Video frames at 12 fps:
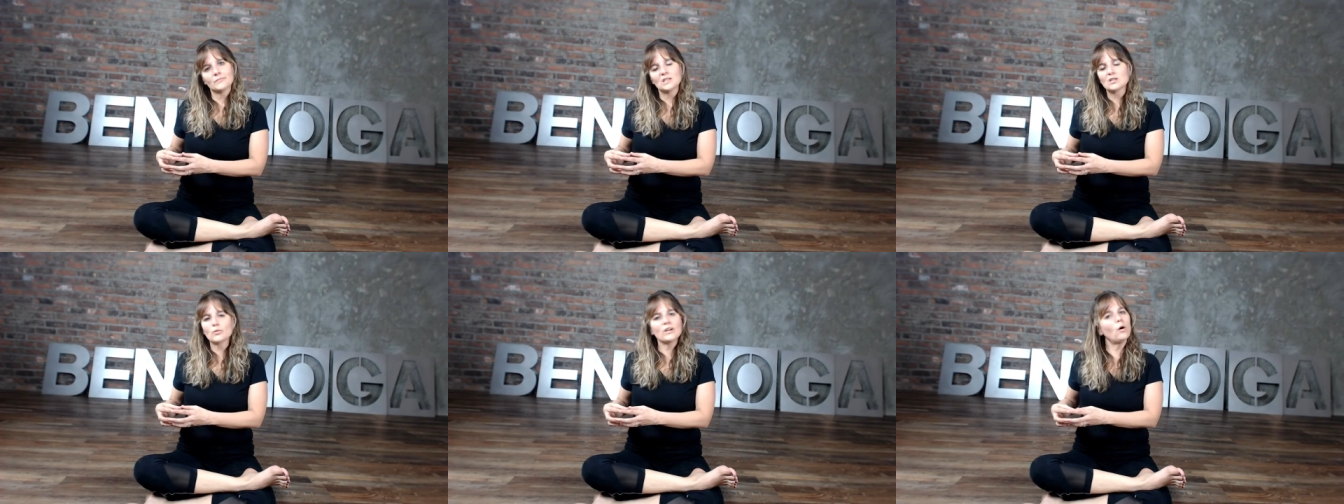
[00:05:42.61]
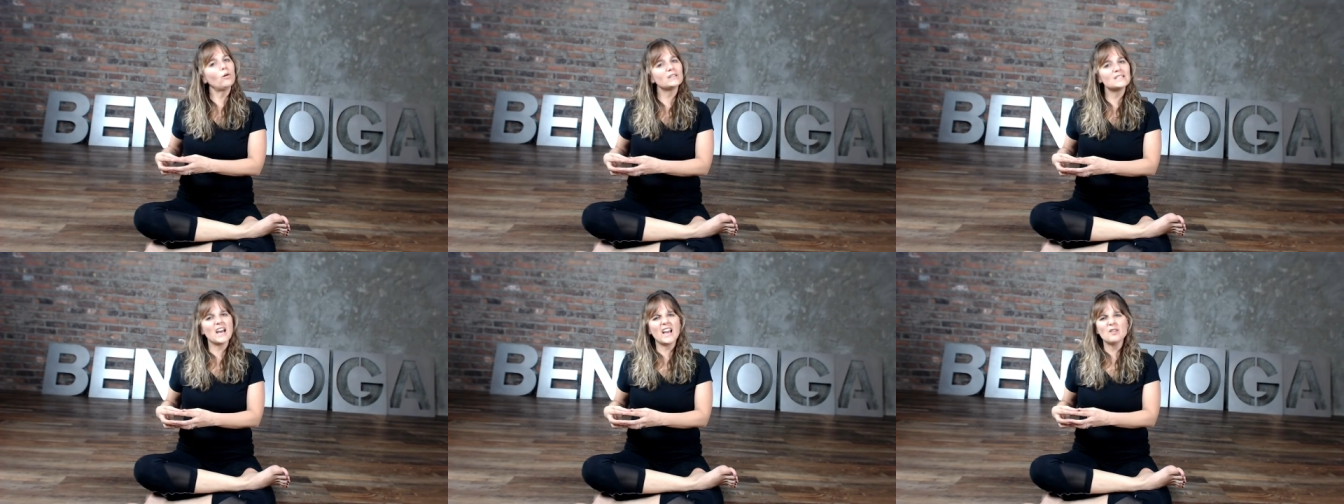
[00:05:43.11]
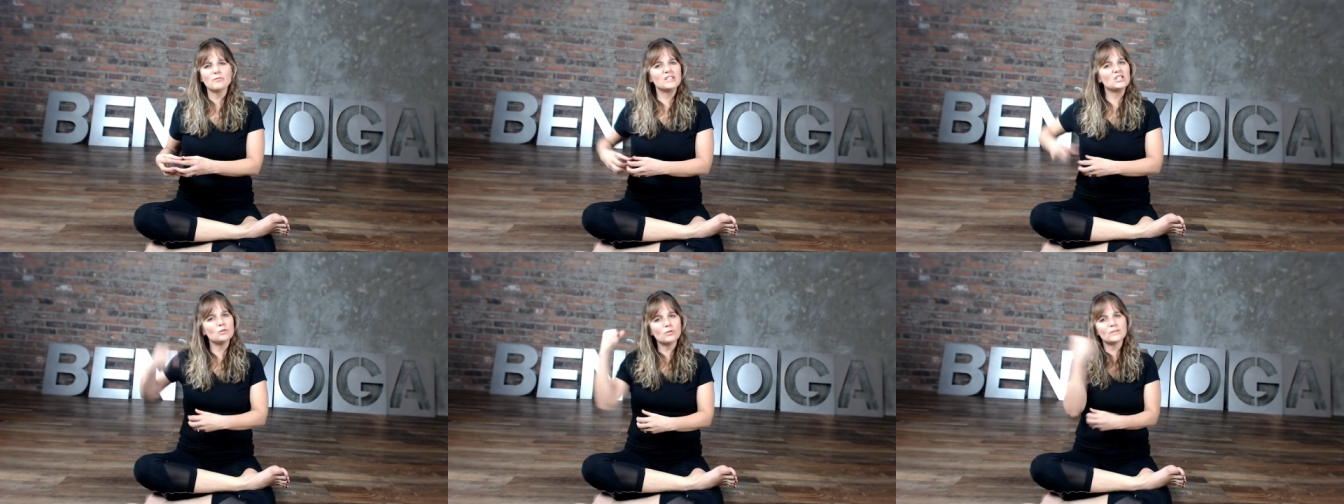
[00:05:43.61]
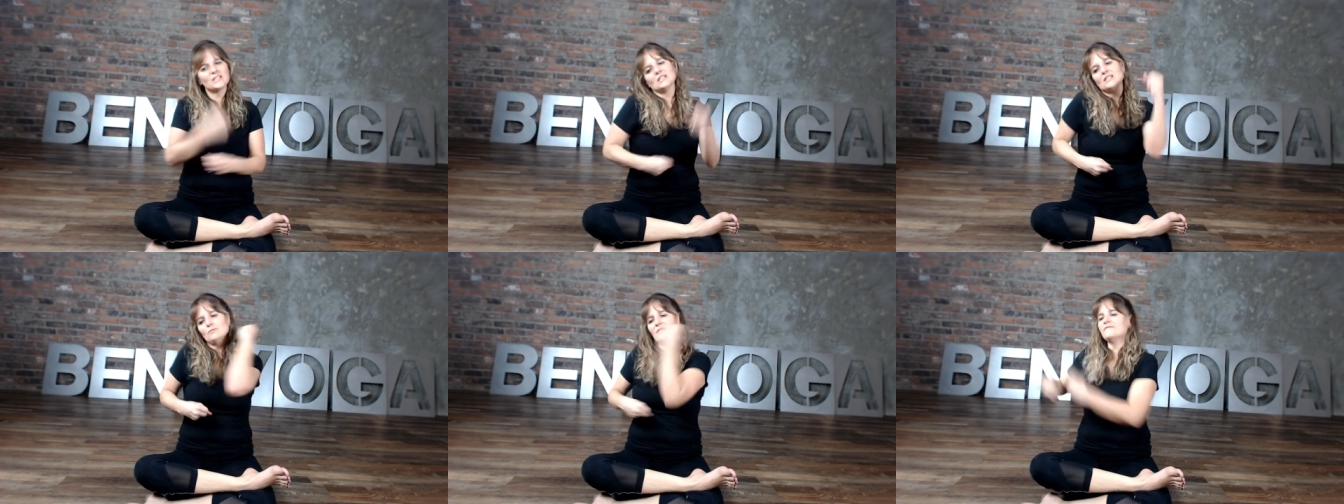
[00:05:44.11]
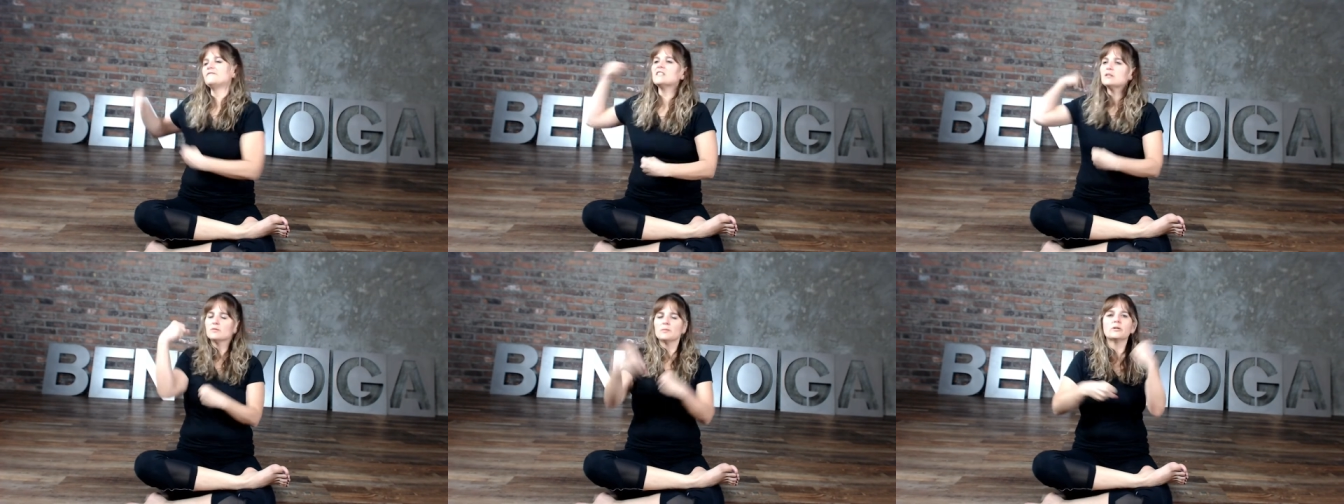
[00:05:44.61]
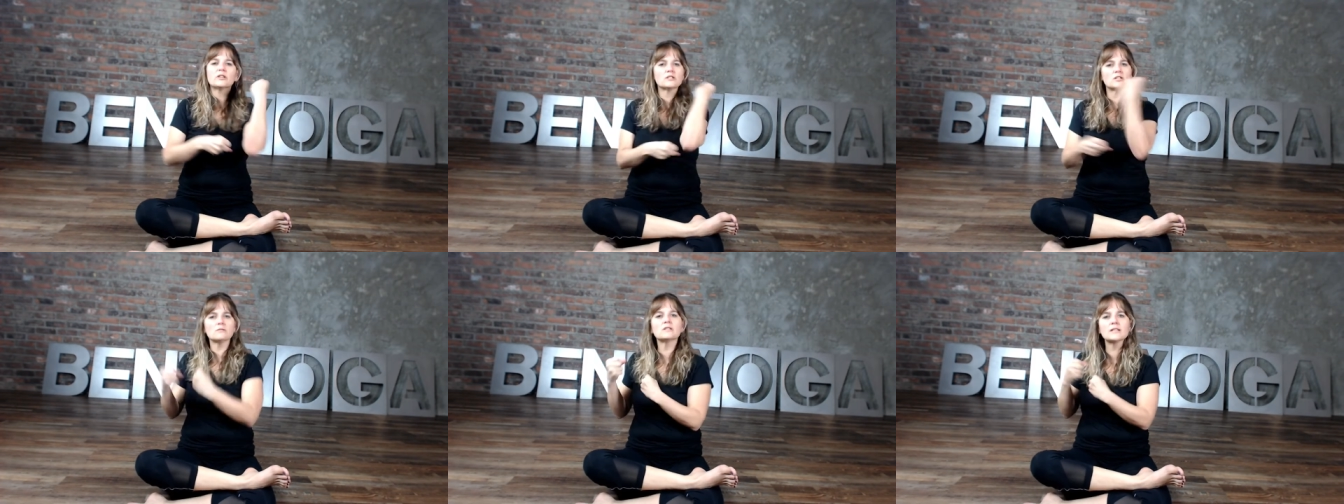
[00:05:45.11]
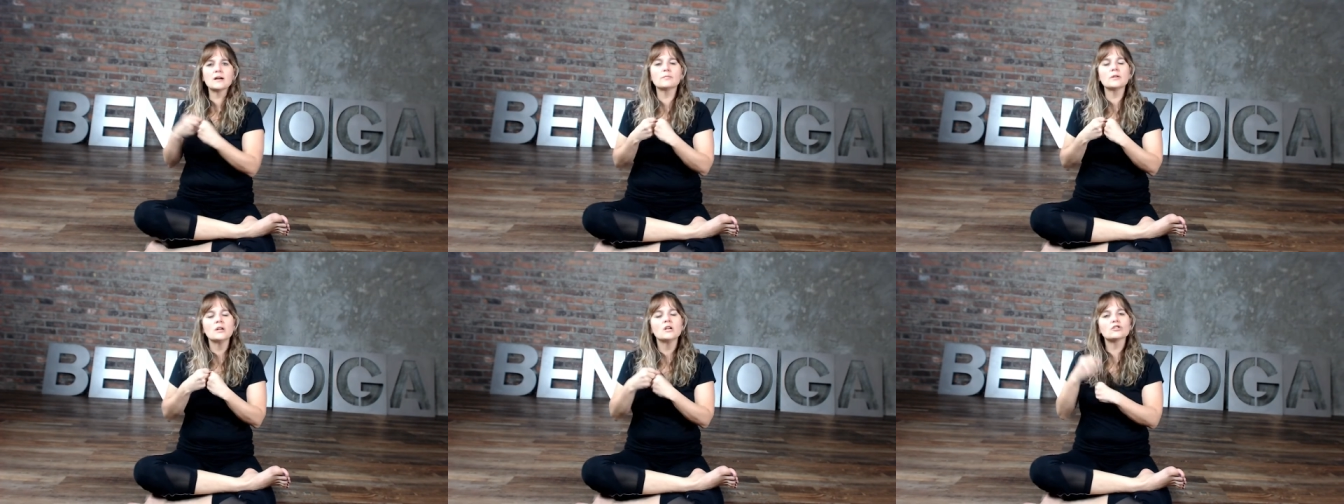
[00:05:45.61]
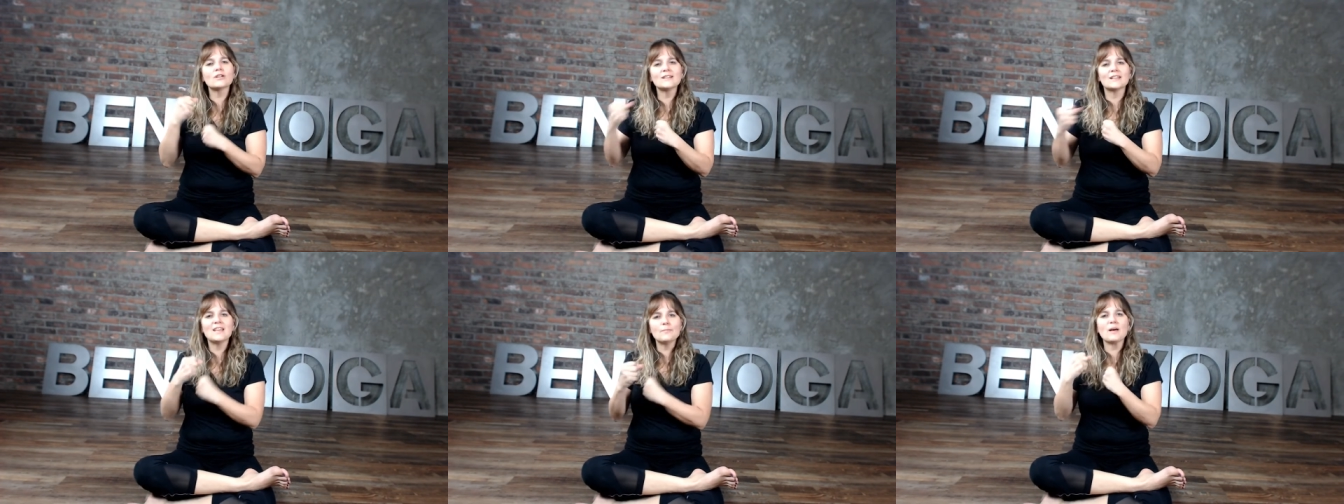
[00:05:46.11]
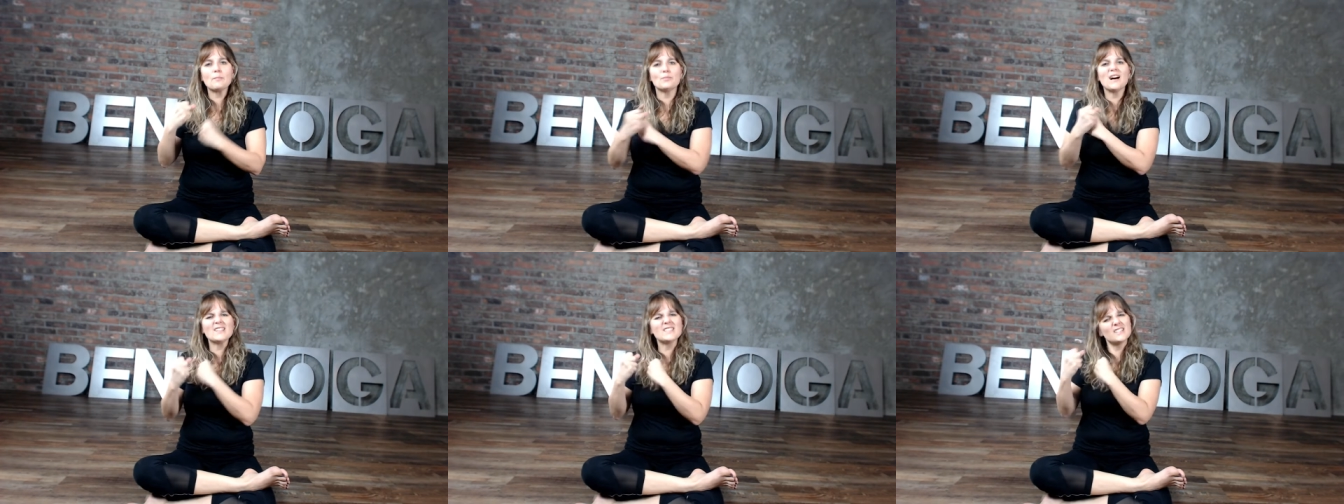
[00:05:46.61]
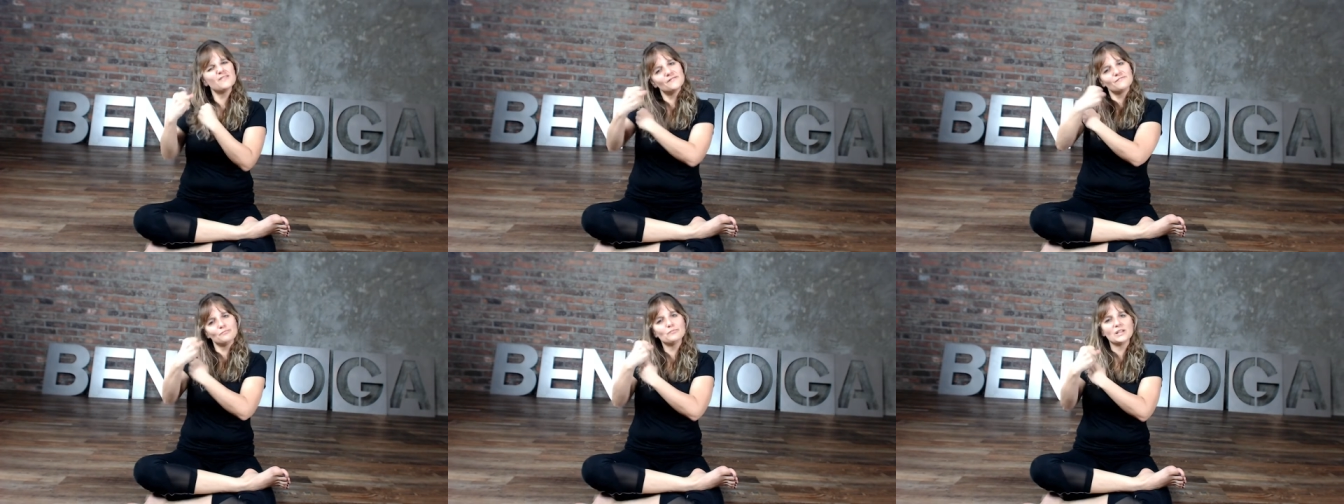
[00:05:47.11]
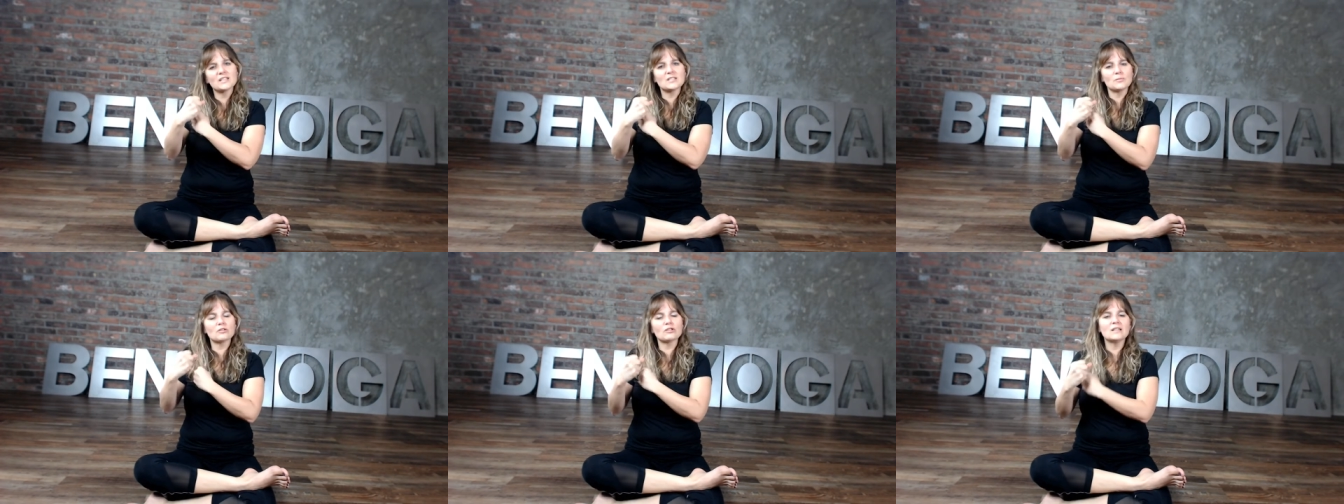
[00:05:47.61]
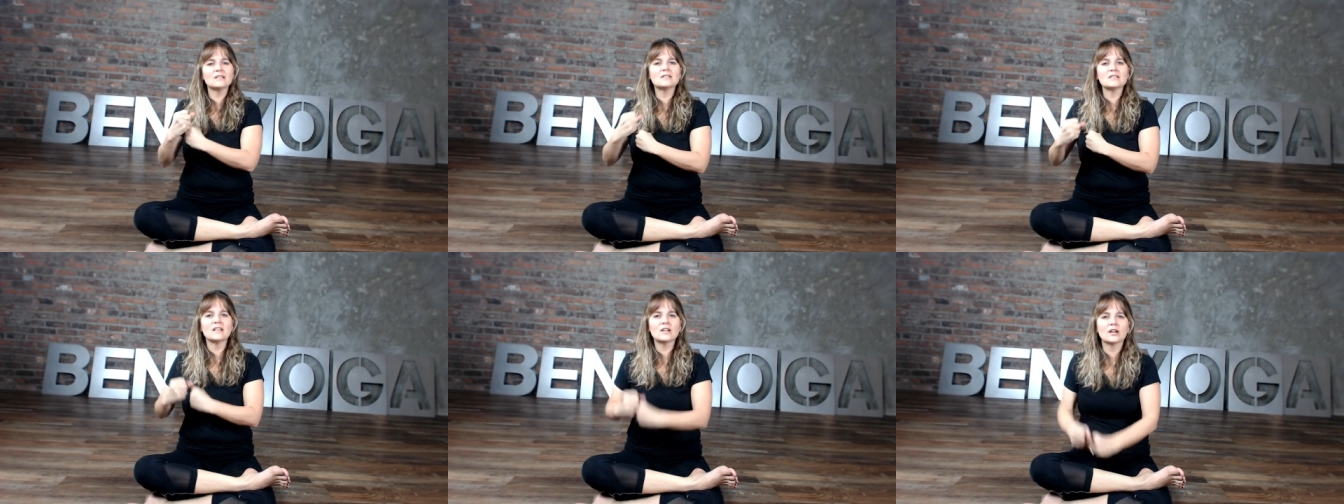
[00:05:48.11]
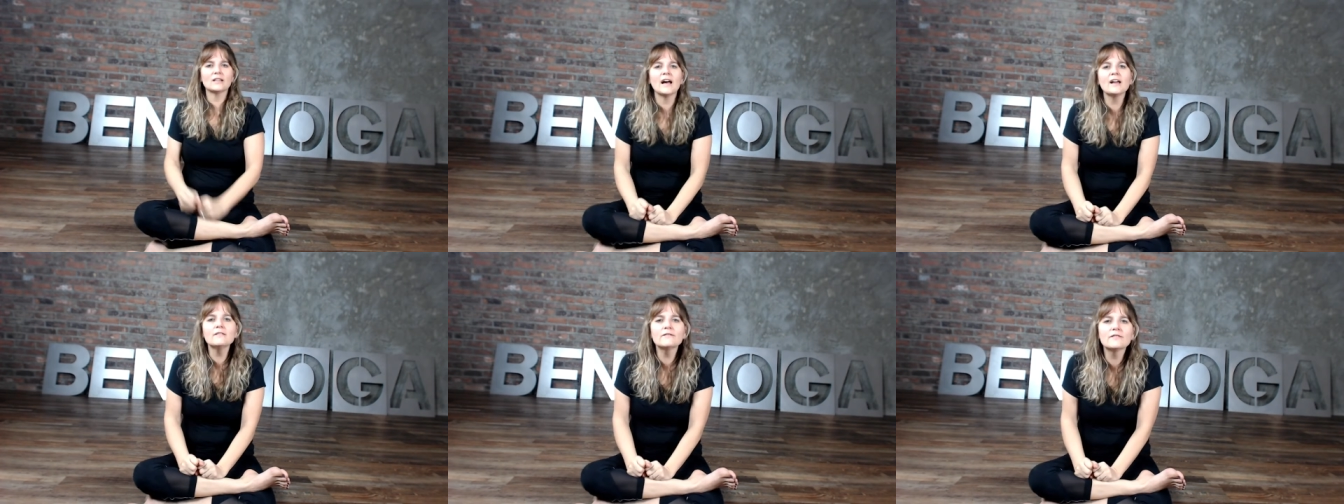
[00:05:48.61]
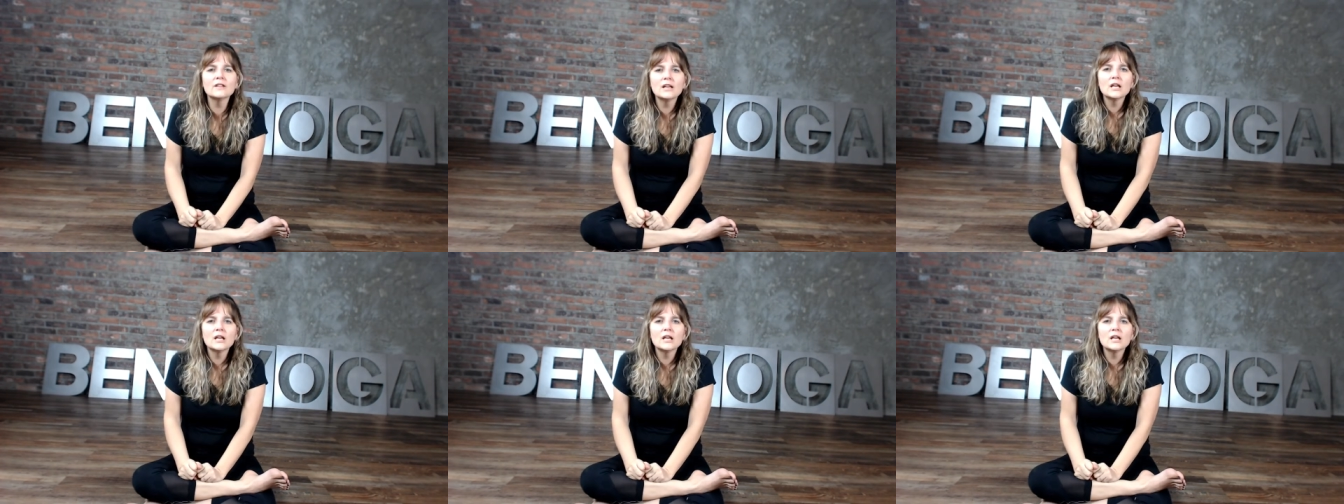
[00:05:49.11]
So we hold tight, we do what we can, we fight, we put our dukes up, trying to keep that positive experience in our life.